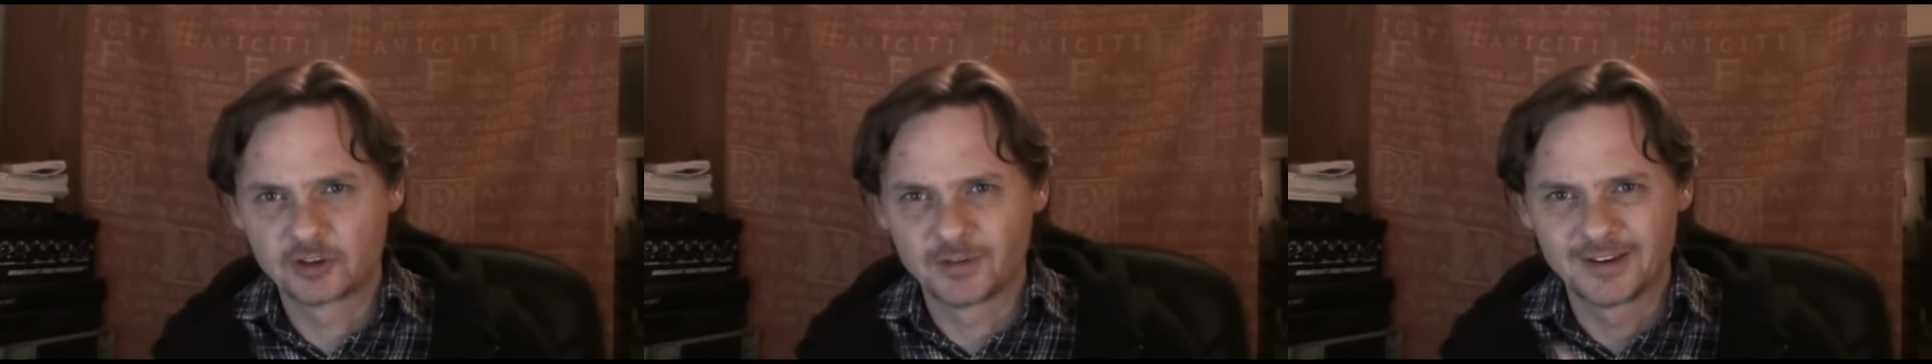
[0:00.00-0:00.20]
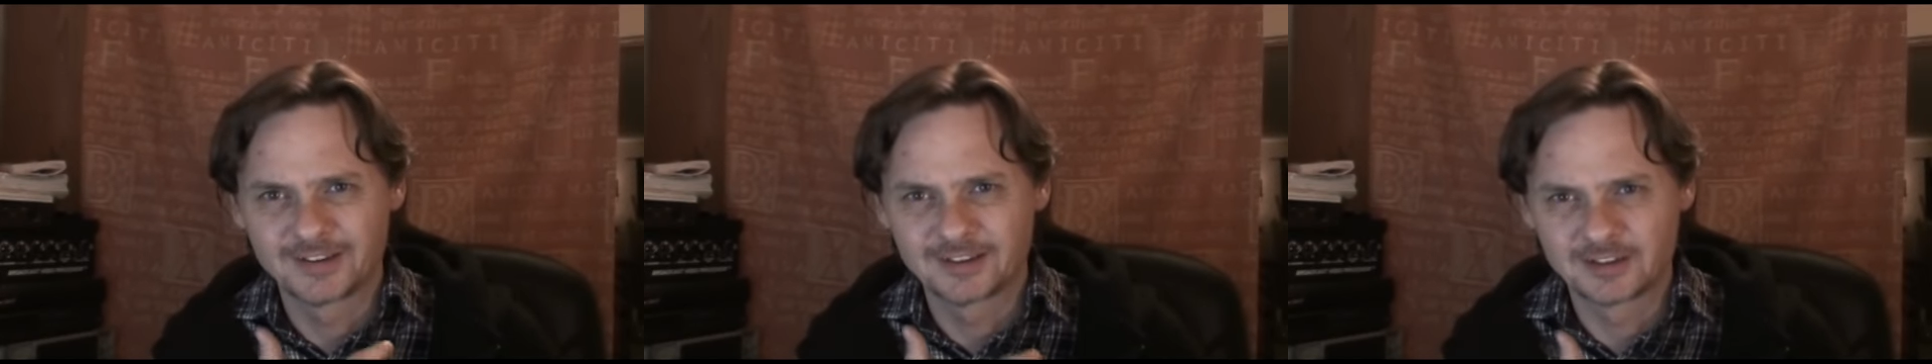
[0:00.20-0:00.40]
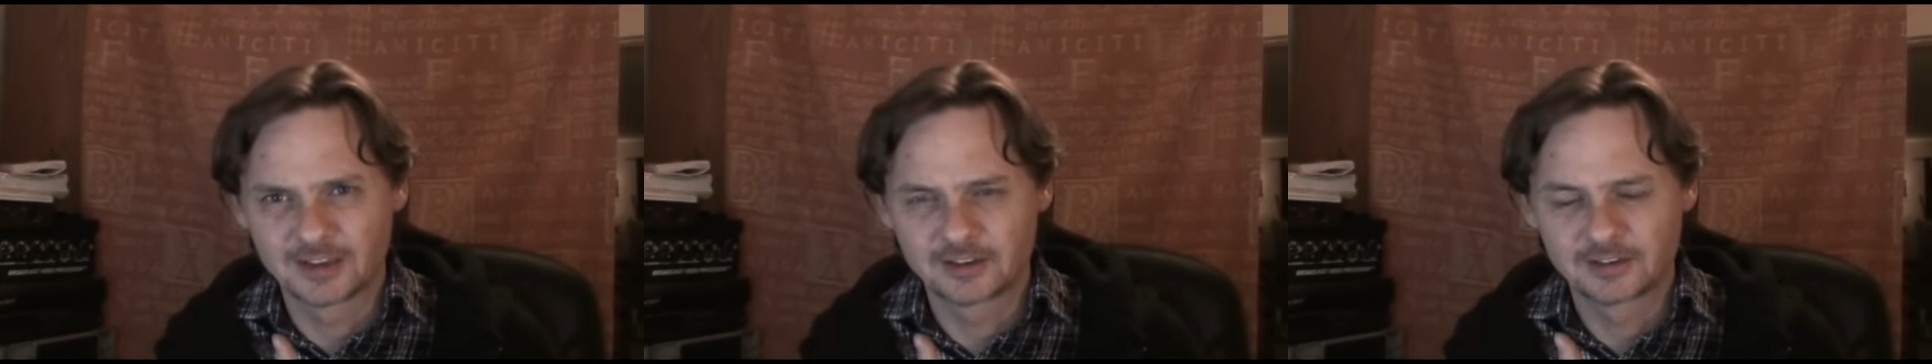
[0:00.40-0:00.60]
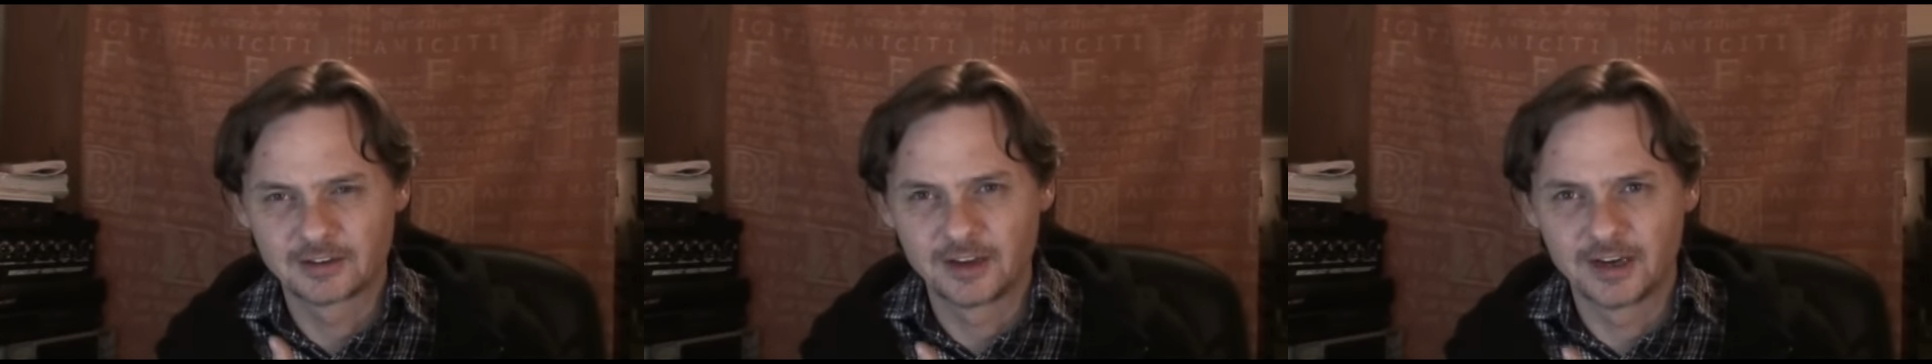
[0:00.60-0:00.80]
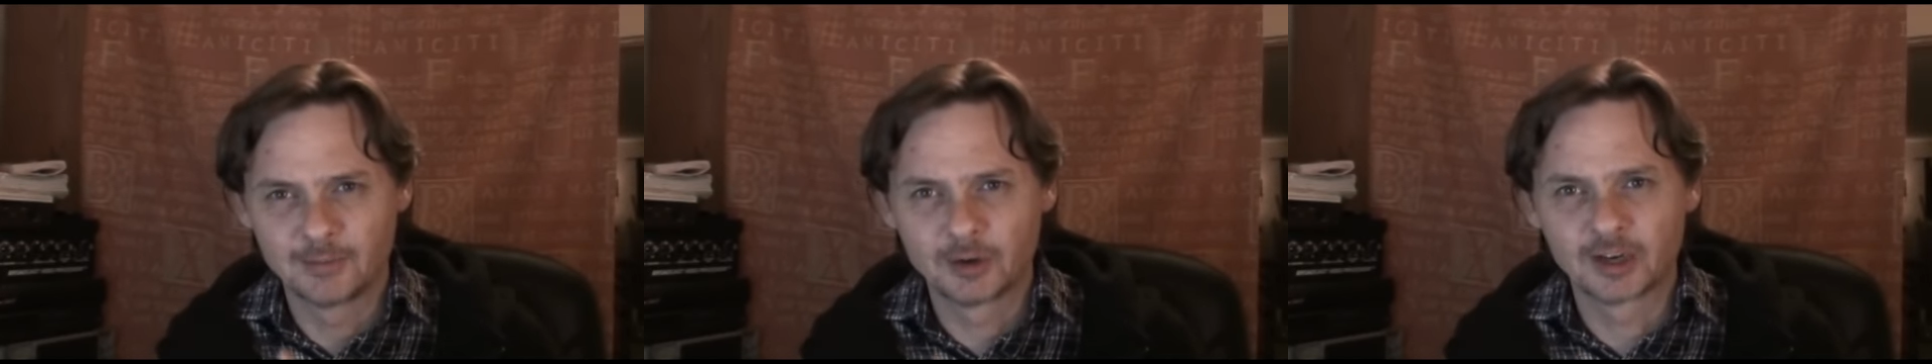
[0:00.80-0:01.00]
So I suggest
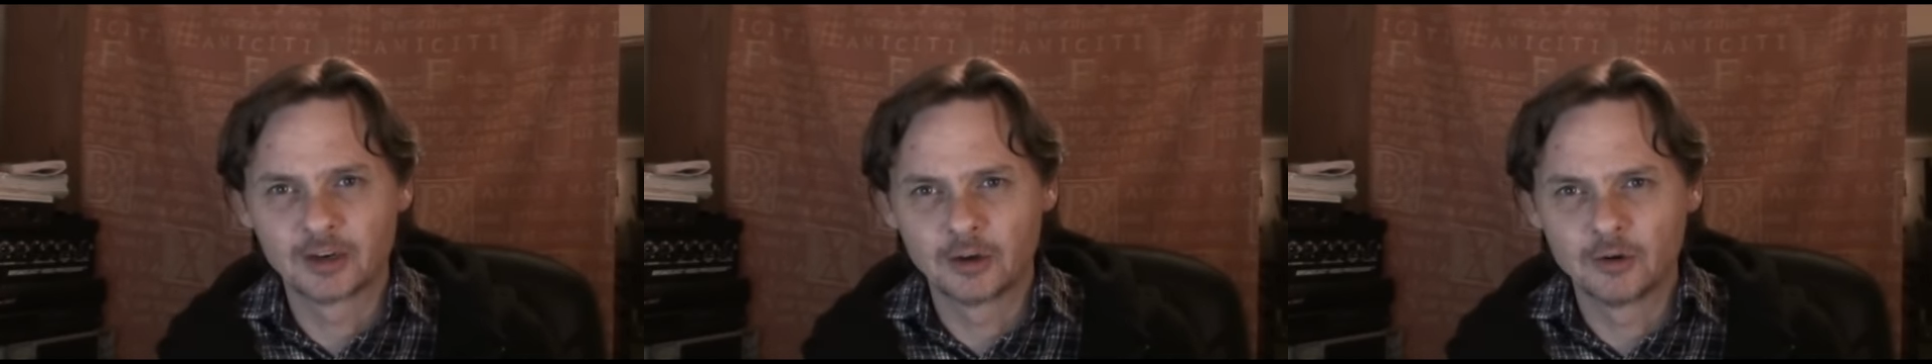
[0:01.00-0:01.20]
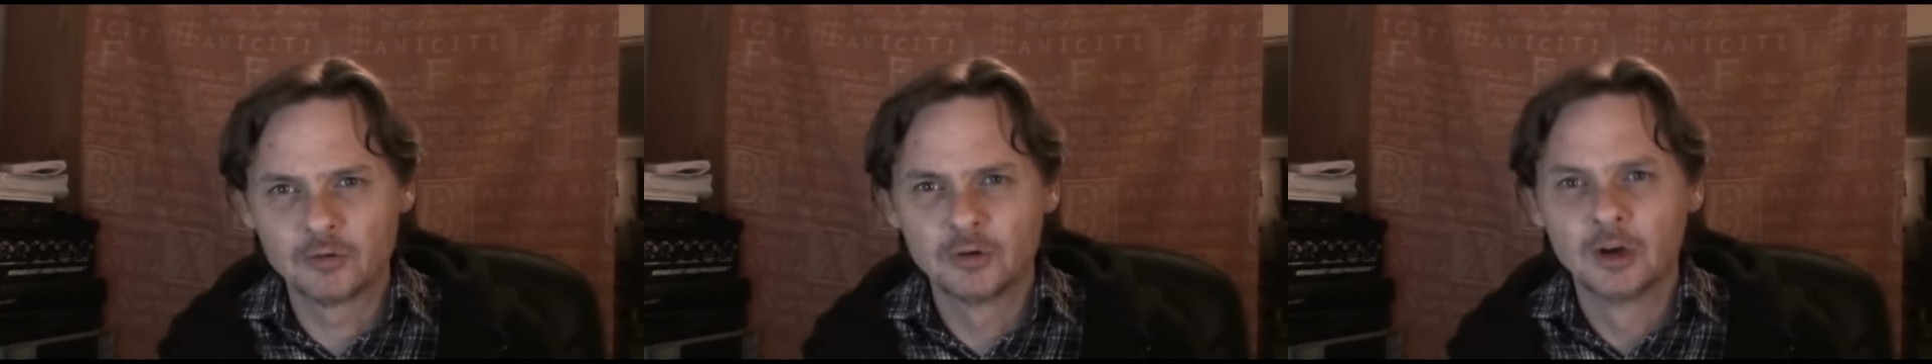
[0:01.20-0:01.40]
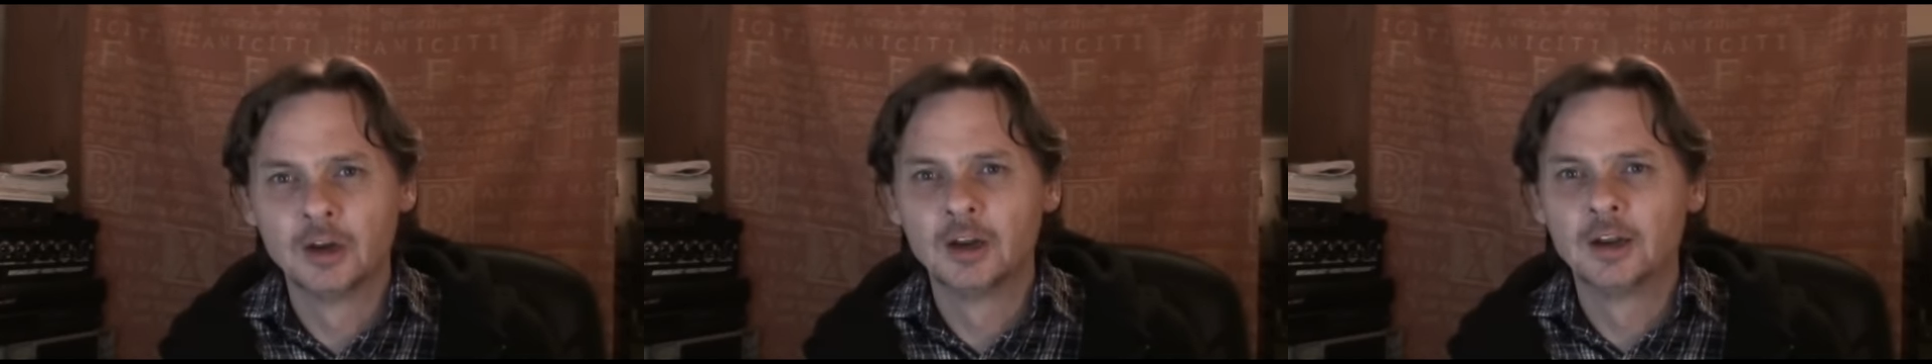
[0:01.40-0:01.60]
anybody new,